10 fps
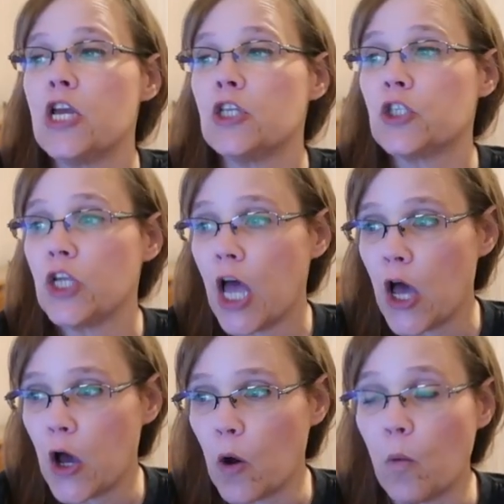
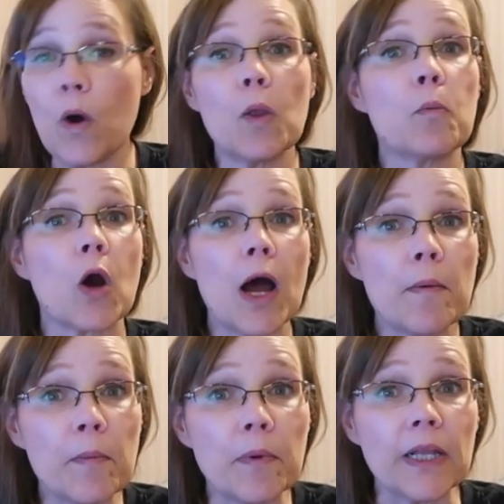So, we'll
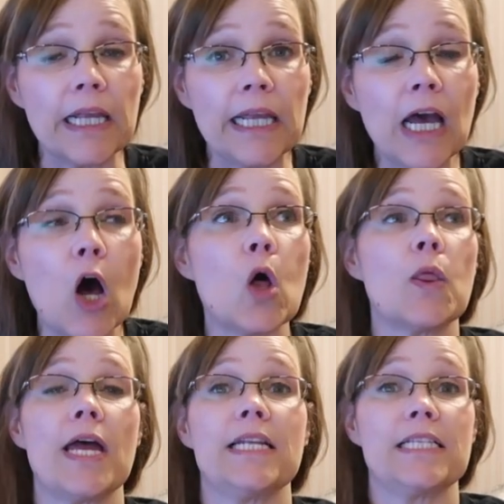probably, all
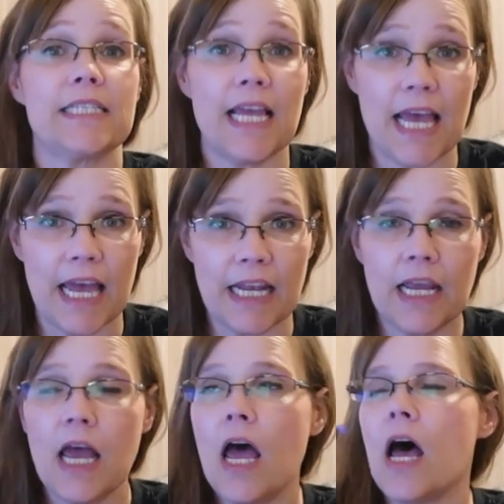that
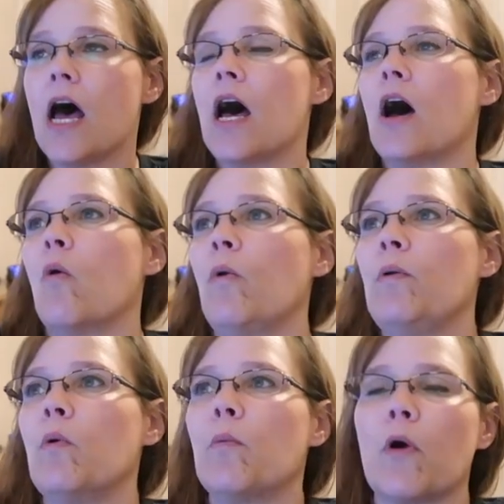said, uh, we
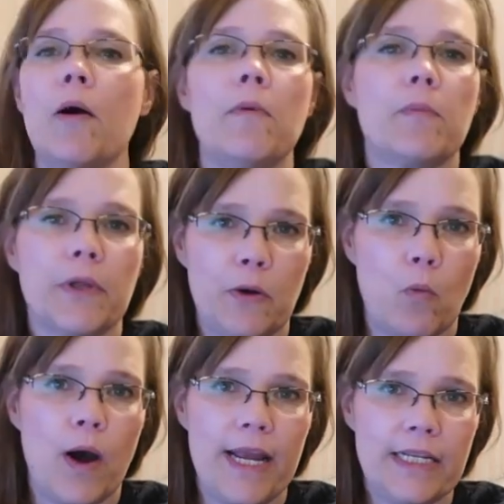will probably
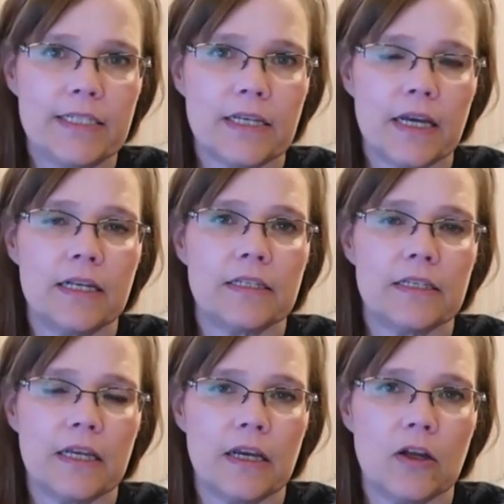wait
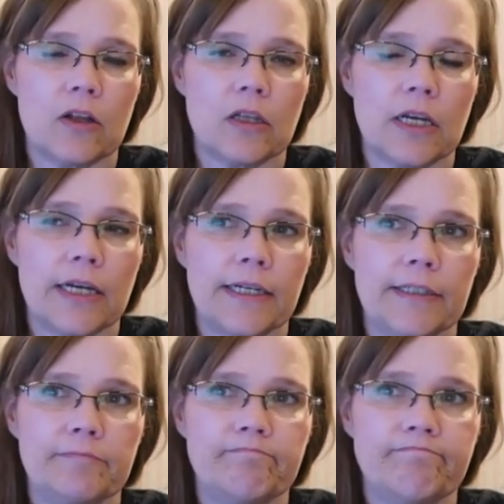until,
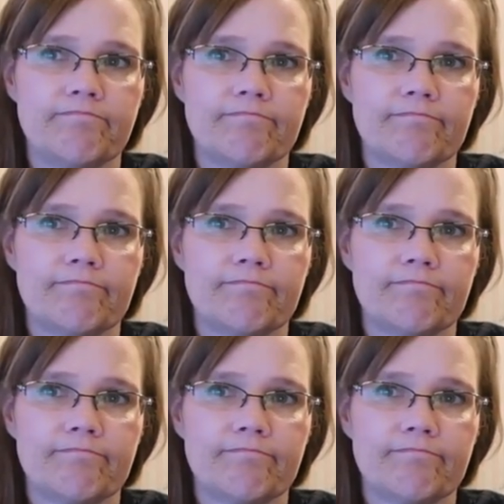um,